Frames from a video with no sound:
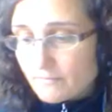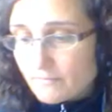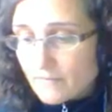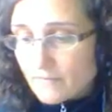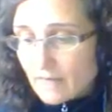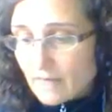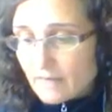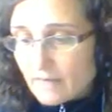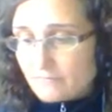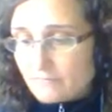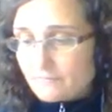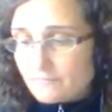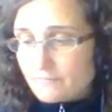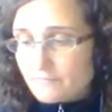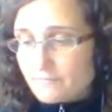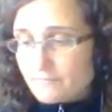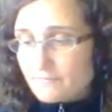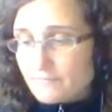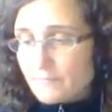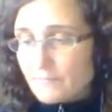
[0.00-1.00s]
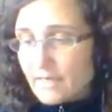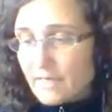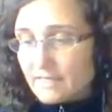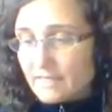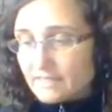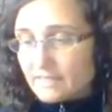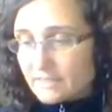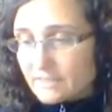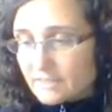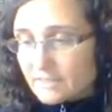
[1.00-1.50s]
But
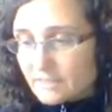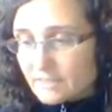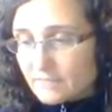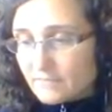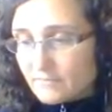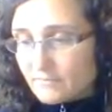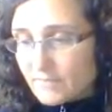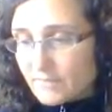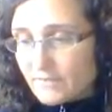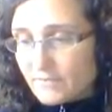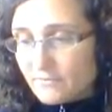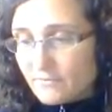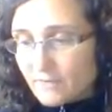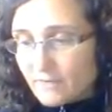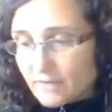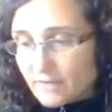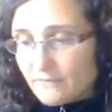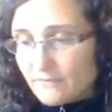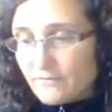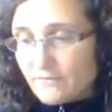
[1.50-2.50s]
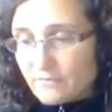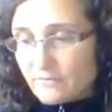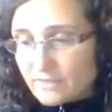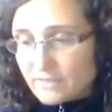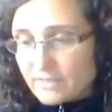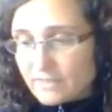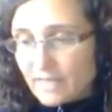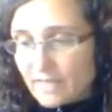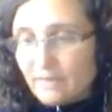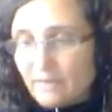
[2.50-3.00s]
you want to focus
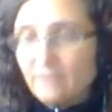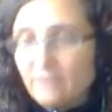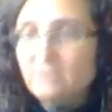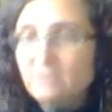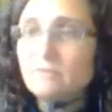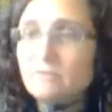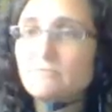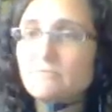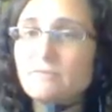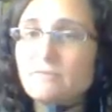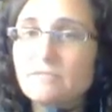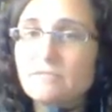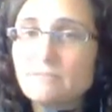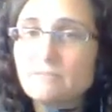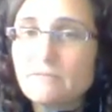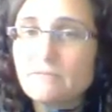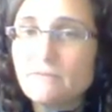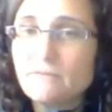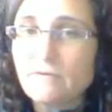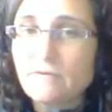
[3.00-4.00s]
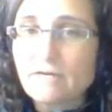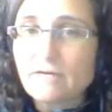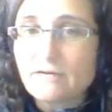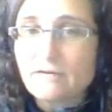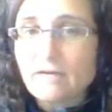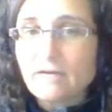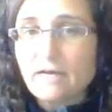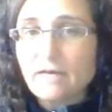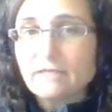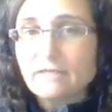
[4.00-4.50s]
that. Also, please be aware
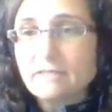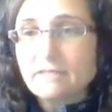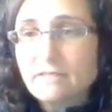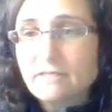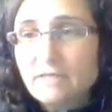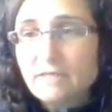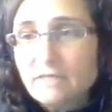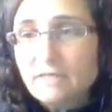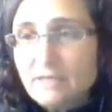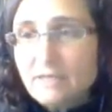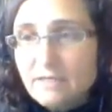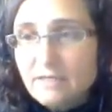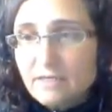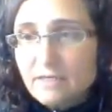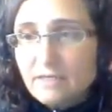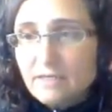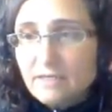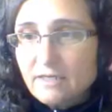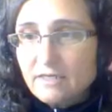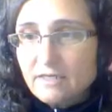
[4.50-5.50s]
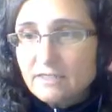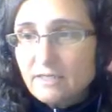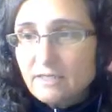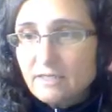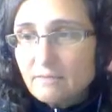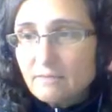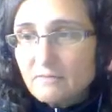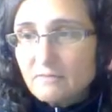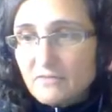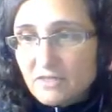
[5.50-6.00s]
that
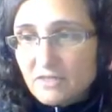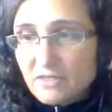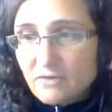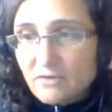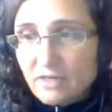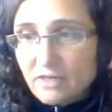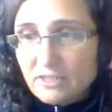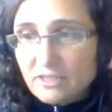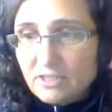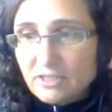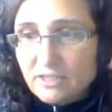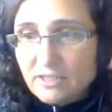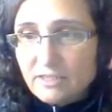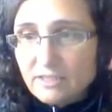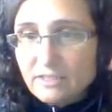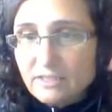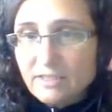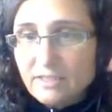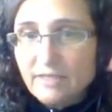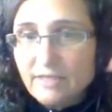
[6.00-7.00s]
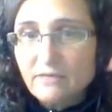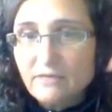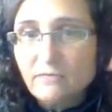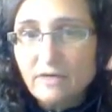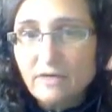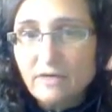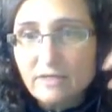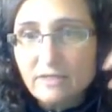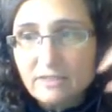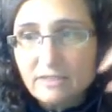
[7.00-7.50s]
some of your questions, like
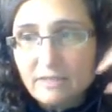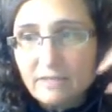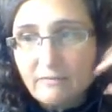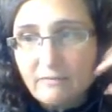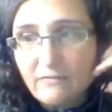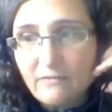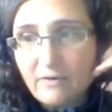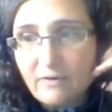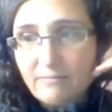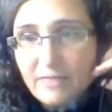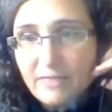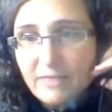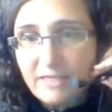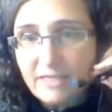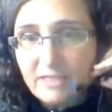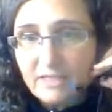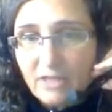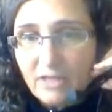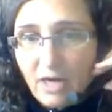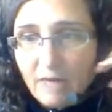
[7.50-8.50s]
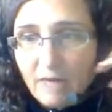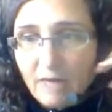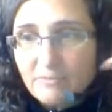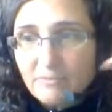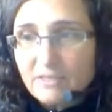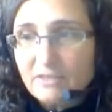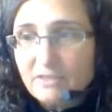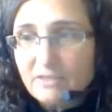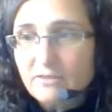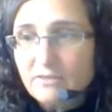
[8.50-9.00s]
what are some of our biggest
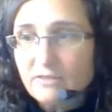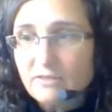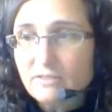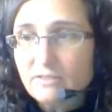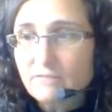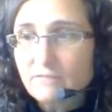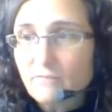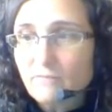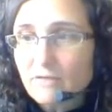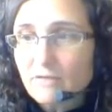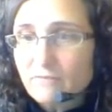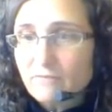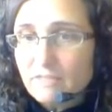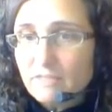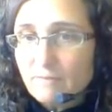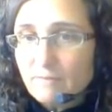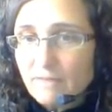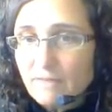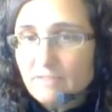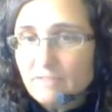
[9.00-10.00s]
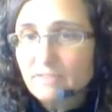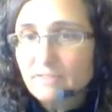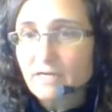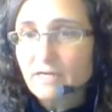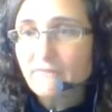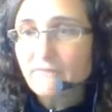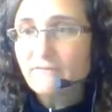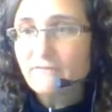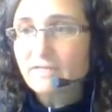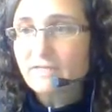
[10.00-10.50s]
obstacles and what do we spend our
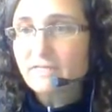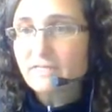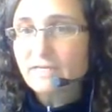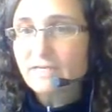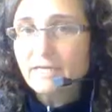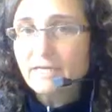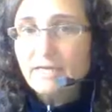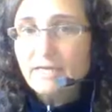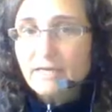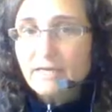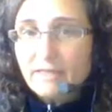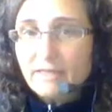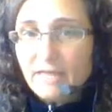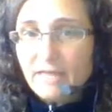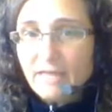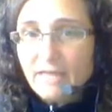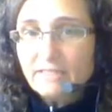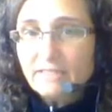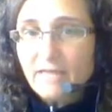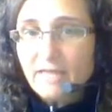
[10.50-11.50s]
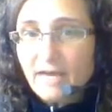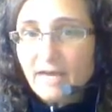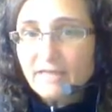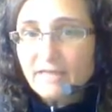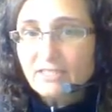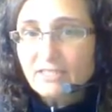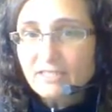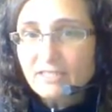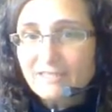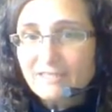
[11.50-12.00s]
time fixing, that's
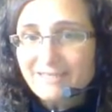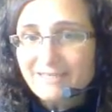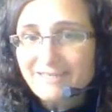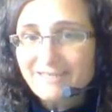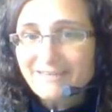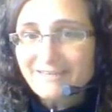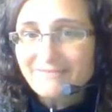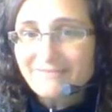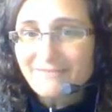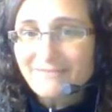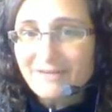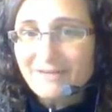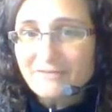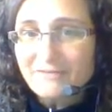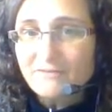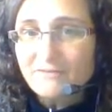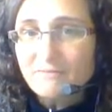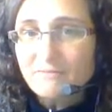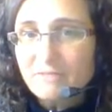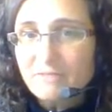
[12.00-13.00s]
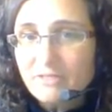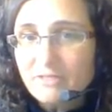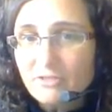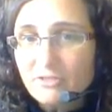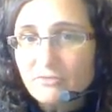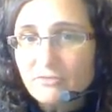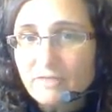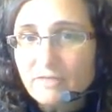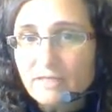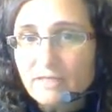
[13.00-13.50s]
actually what you would be
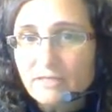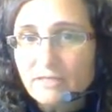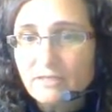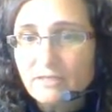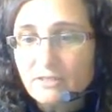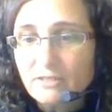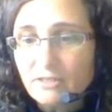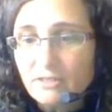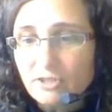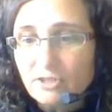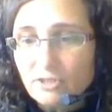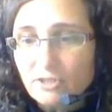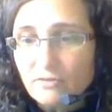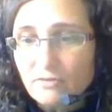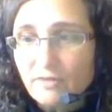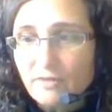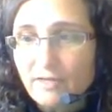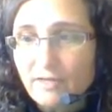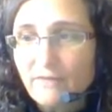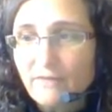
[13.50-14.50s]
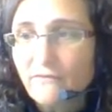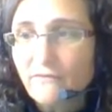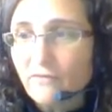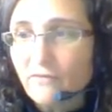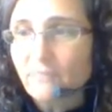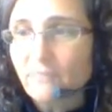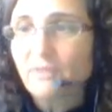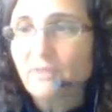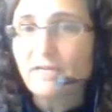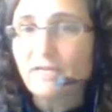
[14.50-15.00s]
doing during
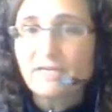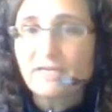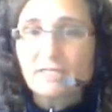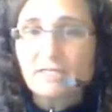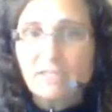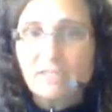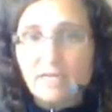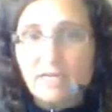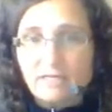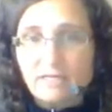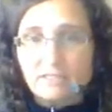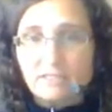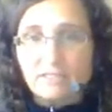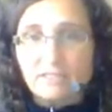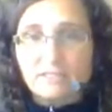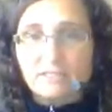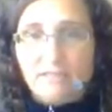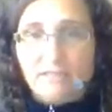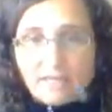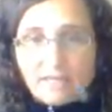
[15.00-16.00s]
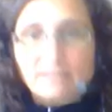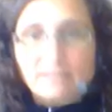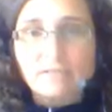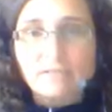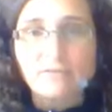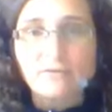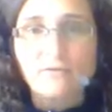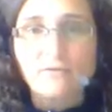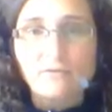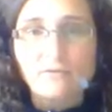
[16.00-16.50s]
formulating challenges. That's the
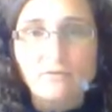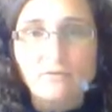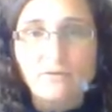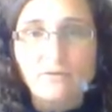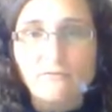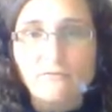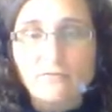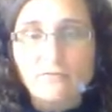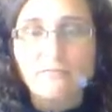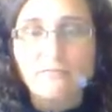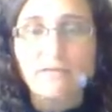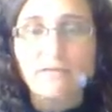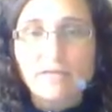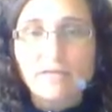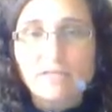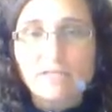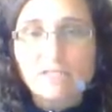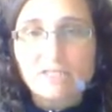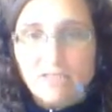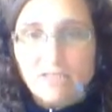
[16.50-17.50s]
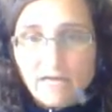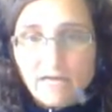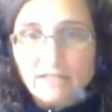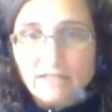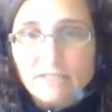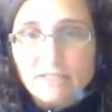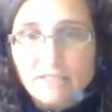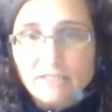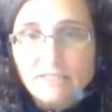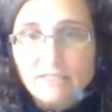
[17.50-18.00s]
goal of formulating
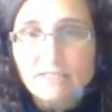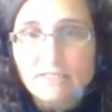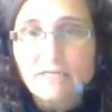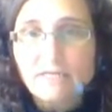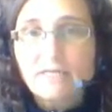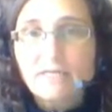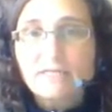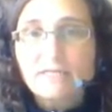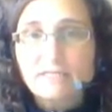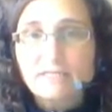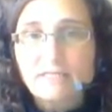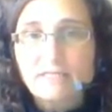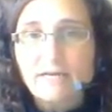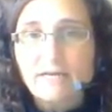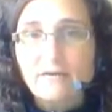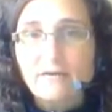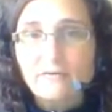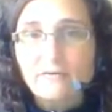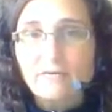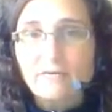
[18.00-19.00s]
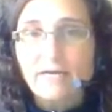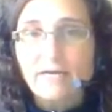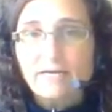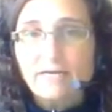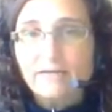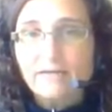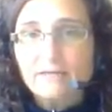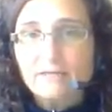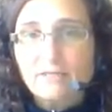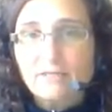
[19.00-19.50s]
challenges, to say, okay,
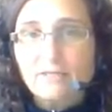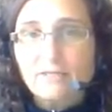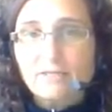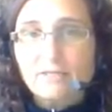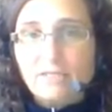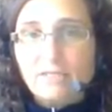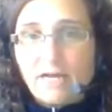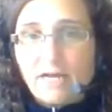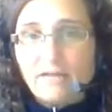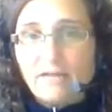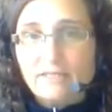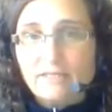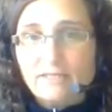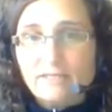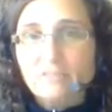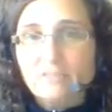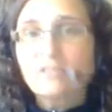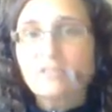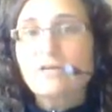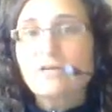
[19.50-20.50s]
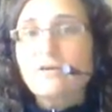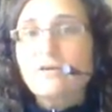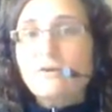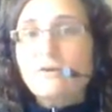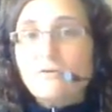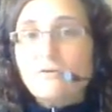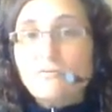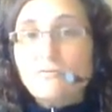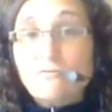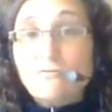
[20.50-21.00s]
here's our challenge.
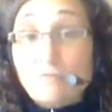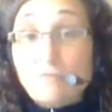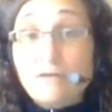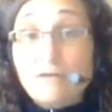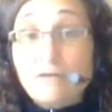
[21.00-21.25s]
What